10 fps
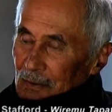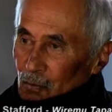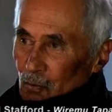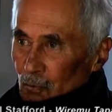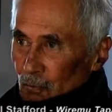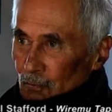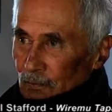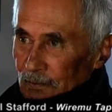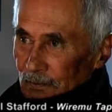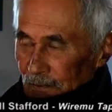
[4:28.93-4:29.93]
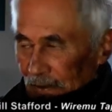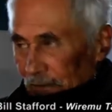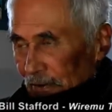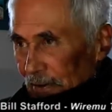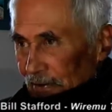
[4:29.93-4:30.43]
Or
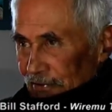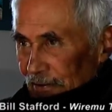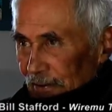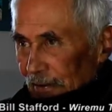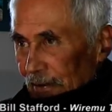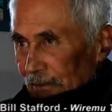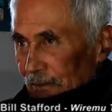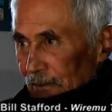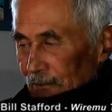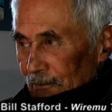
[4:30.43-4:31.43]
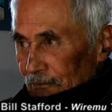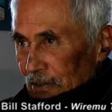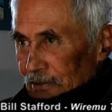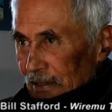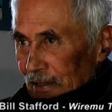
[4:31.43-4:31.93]
every other Sunday they'd
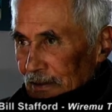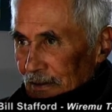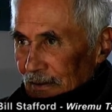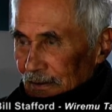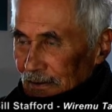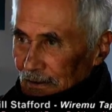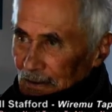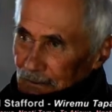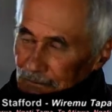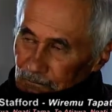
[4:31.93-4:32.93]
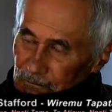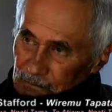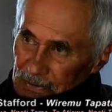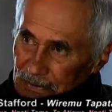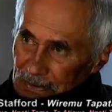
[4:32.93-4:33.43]
rotate. You go
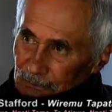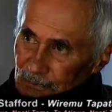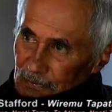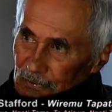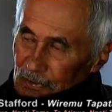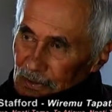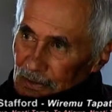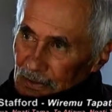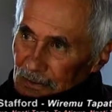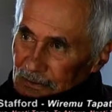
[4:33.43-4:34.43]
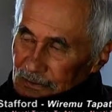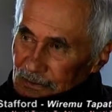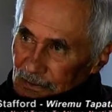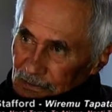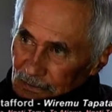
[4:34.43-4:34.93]
back up to the
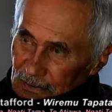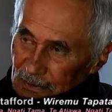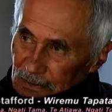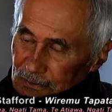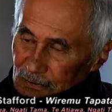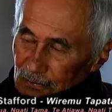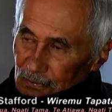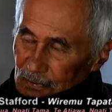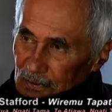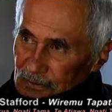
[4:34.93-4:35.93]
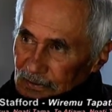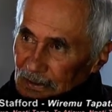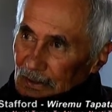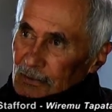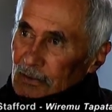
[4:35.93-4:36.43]
to Te
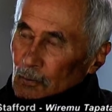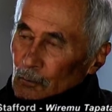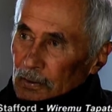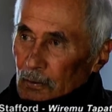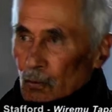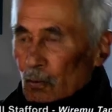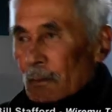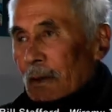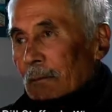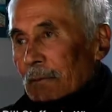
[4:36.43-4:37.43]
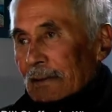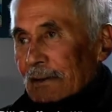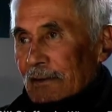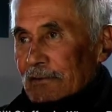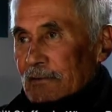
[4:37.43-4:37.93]
Hauke Way or back
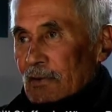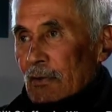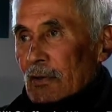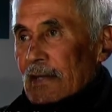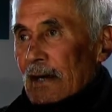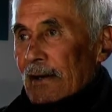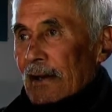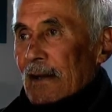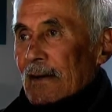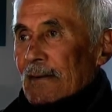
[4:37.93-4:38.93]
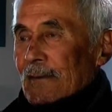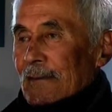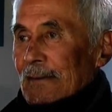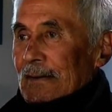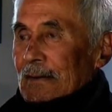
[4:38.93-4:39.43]
down to Otani.
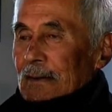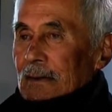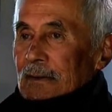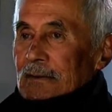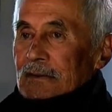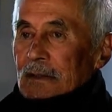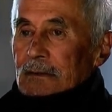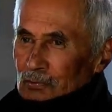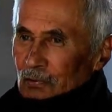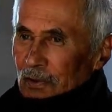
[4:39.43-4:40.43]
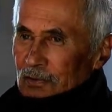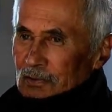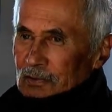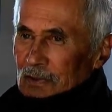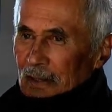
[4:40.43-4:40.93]
I was quite
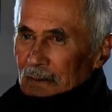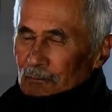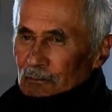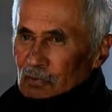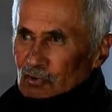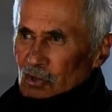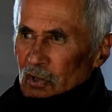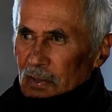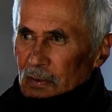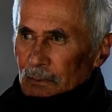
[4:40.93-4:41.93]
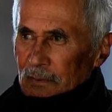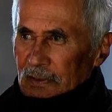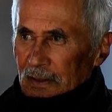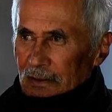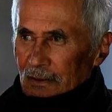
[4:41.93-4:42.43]
shy up in
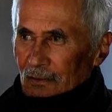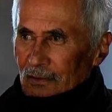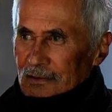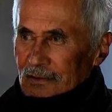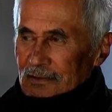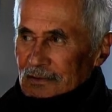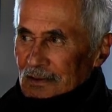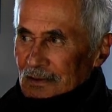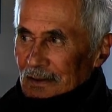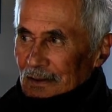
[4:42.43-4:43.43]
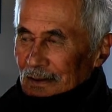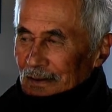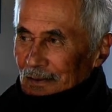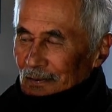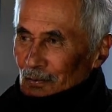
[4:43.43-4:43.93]
Te Aire College because
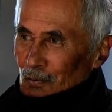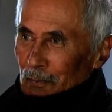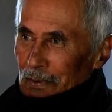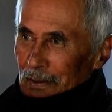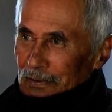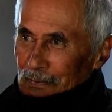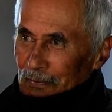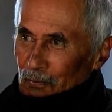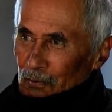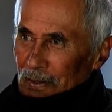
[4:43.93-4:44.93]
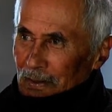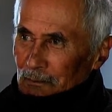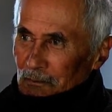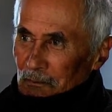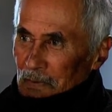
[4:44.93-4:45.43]
all the Maoris up there were
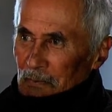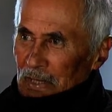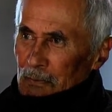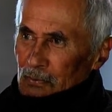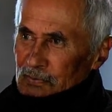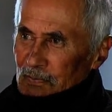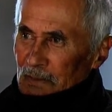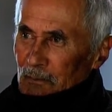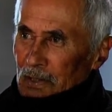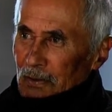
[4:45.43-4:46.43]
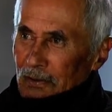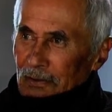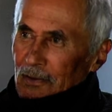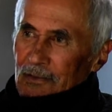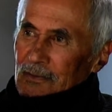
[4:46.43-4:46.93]
able to speak Maori and
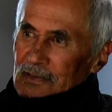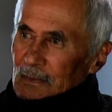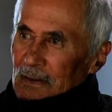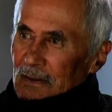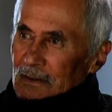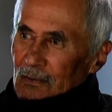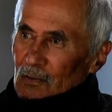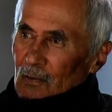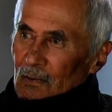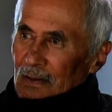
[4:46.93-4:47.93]
I couldn't speak it at all.